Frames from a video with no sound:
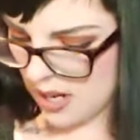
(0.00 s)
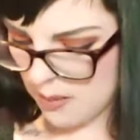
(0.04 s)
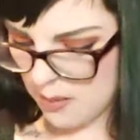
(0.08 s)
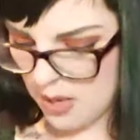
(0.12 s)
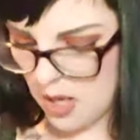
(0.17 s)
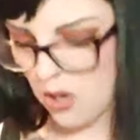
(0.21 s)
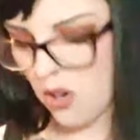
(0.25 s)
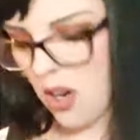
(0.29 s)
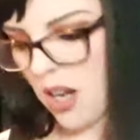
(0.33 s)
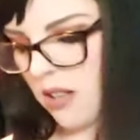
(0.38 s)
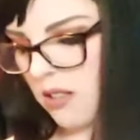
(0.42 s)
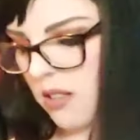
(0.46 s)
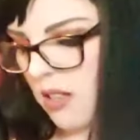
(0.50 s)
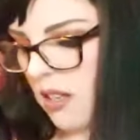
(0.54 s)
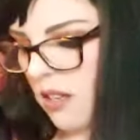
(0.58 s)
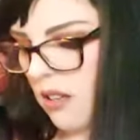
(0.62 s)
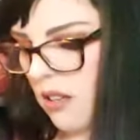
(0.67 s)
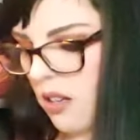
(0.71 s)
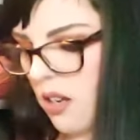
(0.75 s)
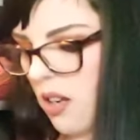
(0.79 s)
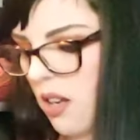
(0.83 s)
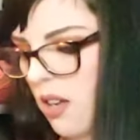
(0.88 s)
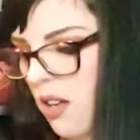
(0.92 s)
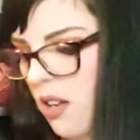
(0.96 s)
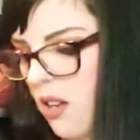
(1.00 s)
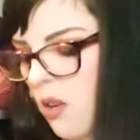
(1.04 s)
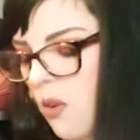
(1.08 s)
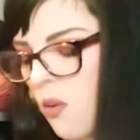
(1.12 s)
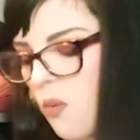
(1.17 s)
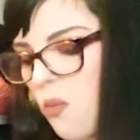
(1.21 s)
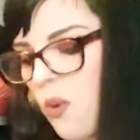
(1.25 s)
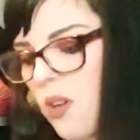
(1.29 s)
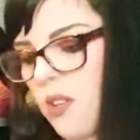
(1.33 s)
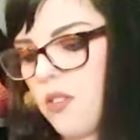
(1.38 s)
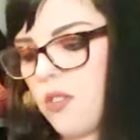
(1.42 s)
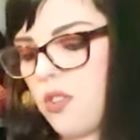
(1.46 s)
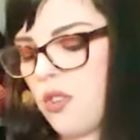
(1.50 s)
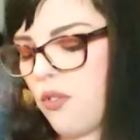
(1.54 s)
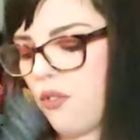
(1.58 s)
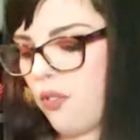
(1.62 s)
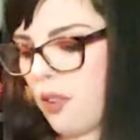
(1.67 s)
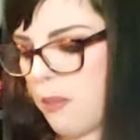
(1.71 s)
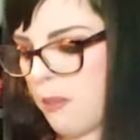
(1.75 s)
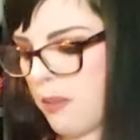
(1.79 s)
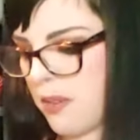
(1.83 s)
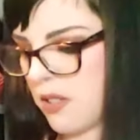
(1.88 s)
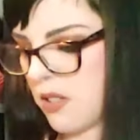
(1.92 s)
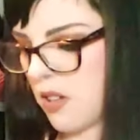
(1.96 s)
I mean, granted, once you
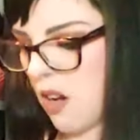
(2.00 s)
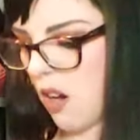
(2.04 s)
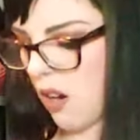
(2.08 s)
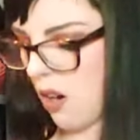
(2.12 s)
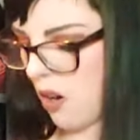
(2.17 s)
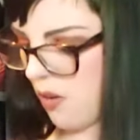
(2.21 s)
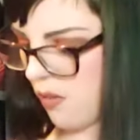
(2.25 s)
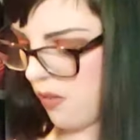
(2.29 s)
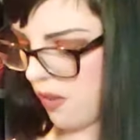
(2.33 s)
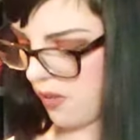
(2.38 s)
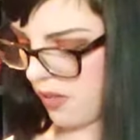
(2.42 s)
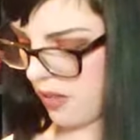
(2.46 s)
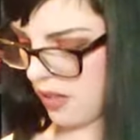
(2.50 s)
flip a sock over,